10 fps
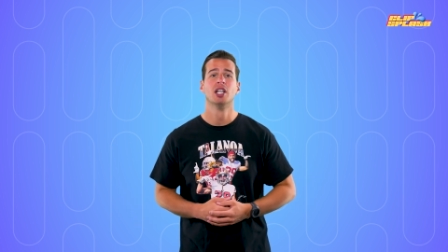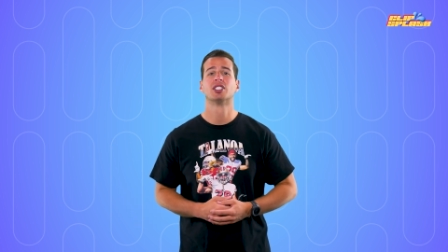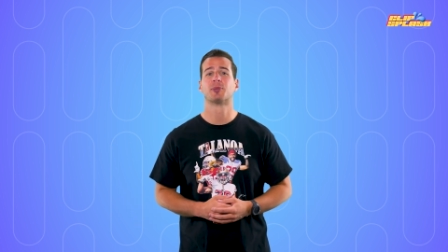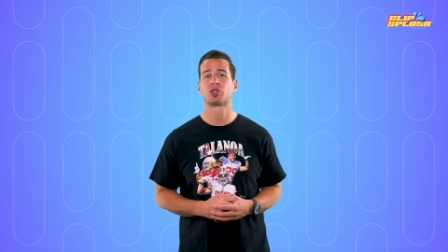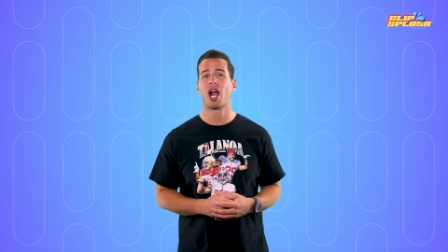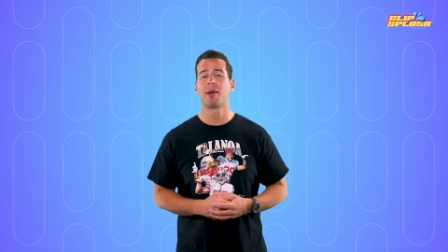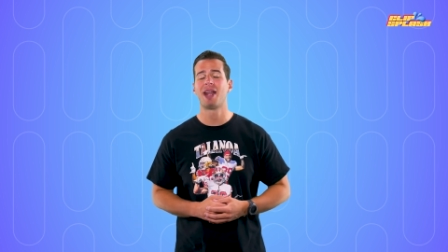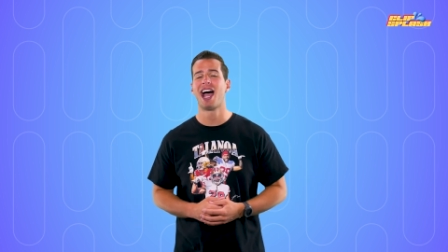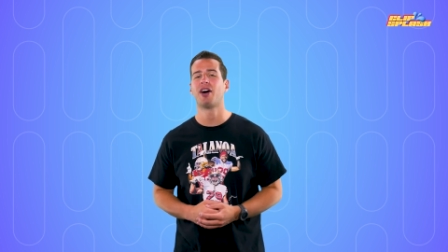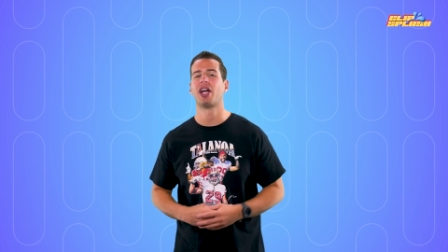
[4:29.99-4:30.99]
subscribe
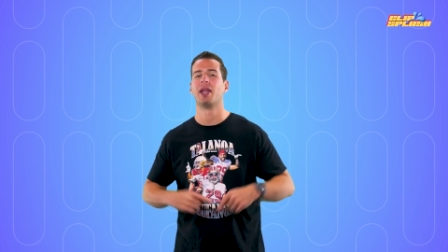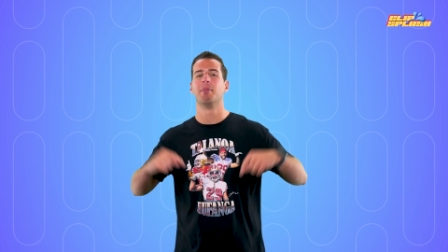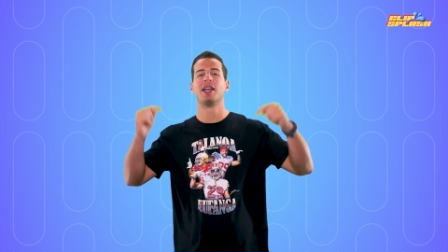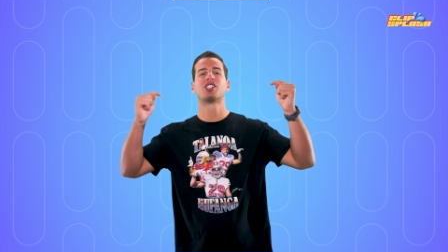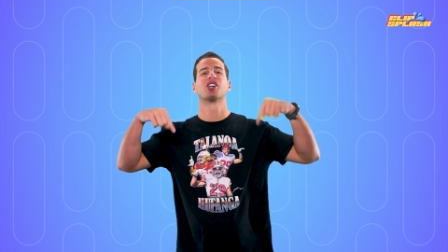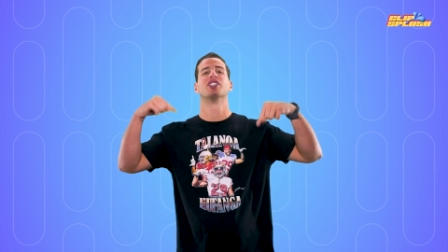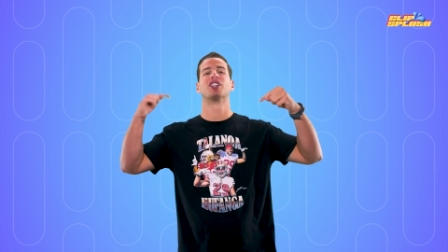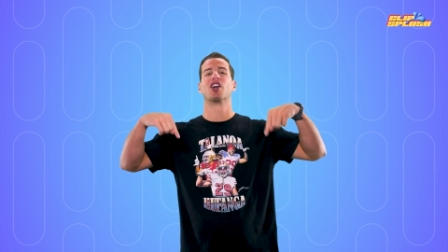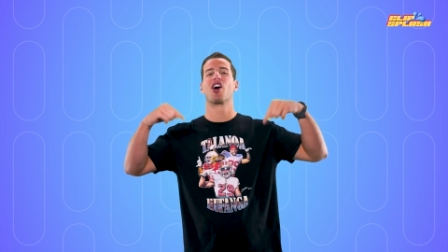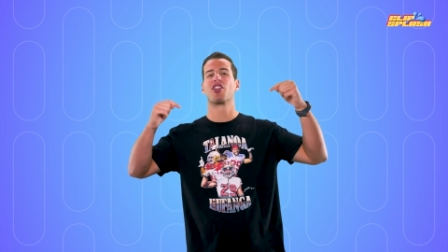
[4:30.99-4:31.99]
now and make sure to
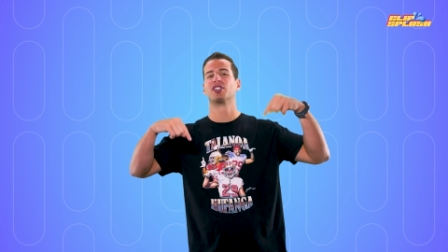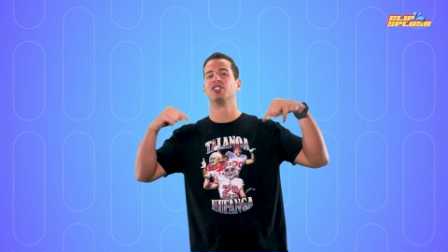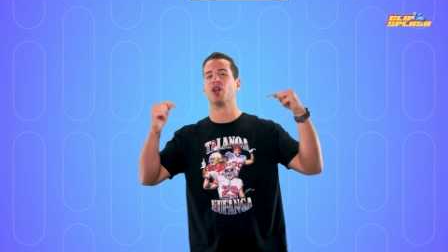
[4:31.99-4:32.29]
turn on those